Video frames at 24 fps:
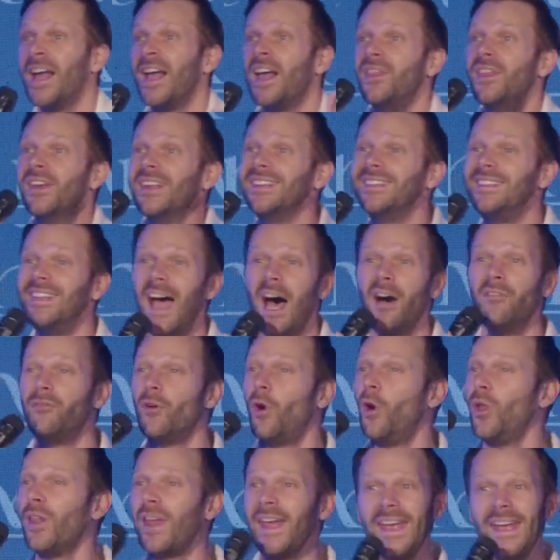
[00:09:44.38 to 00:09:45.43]
The
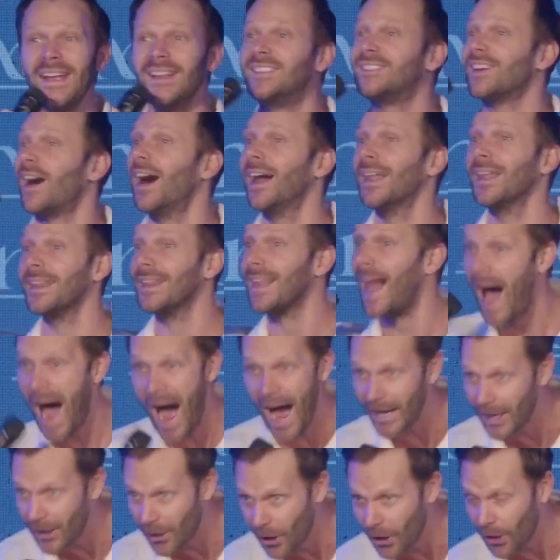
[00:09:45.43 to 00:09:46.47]
devil is a
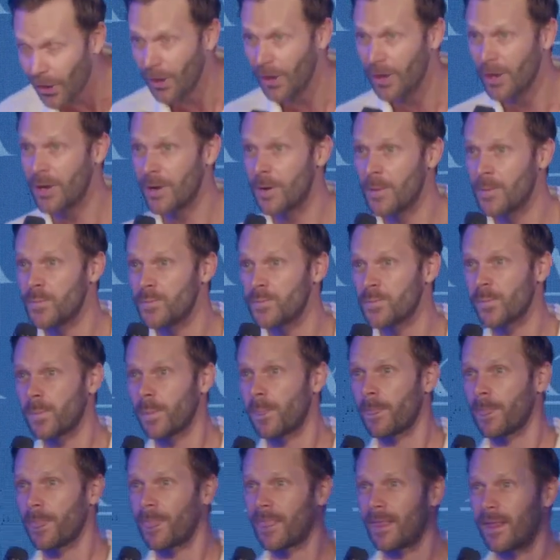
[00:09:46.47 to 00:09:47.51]
liar.
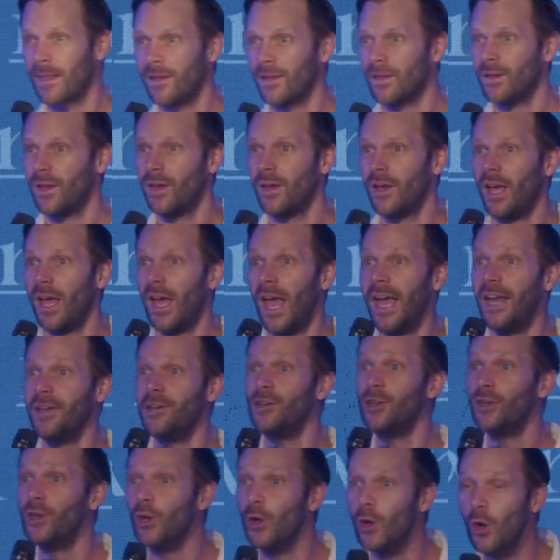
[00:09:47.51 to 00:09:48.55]
And
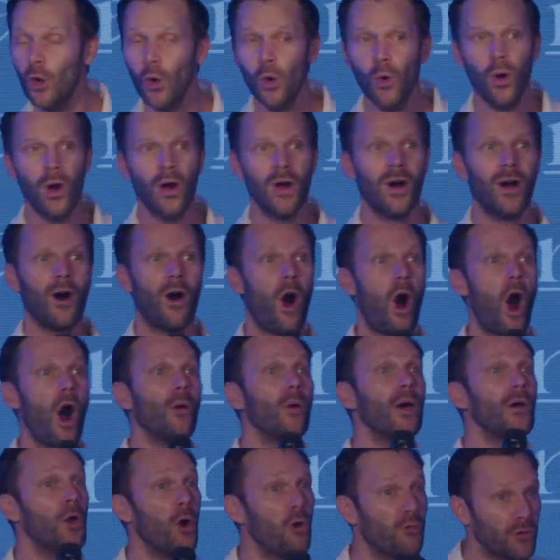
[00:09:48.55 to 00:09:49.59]
you are
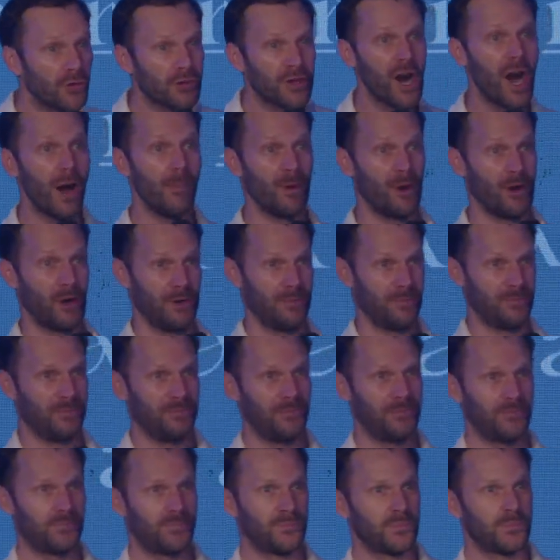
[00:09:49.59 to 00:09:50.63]
an overcomer.
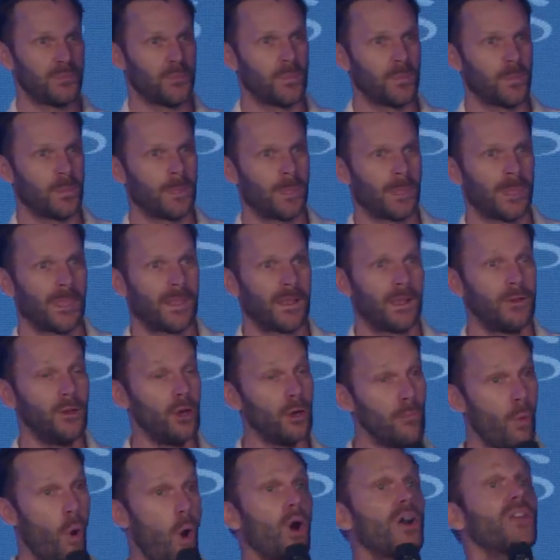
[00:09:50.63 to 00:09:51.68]
You're
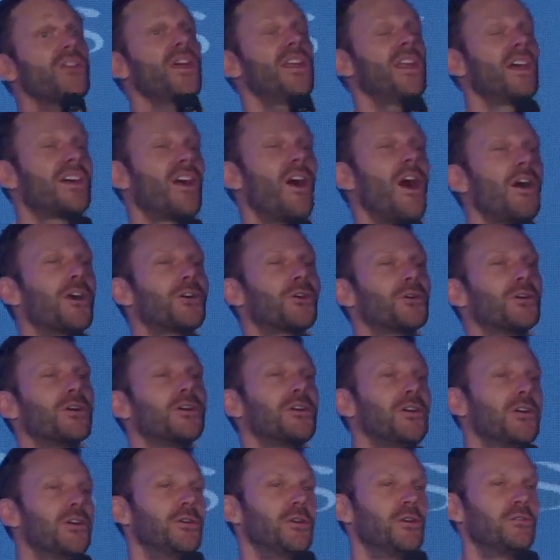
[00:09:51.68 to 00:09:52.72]
more than a conqueror.
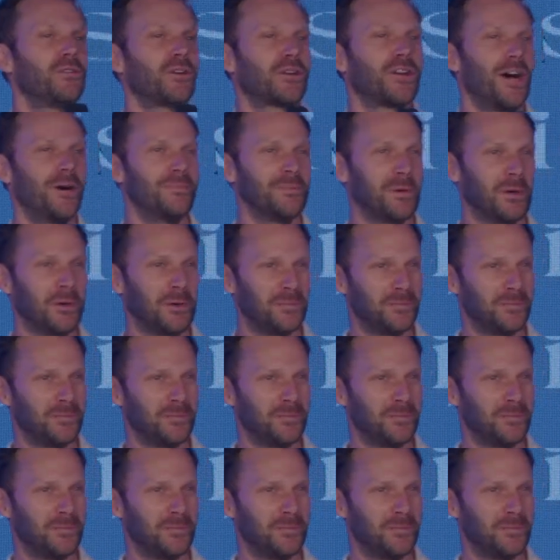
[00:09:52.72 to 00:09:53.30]
You're an overcomer.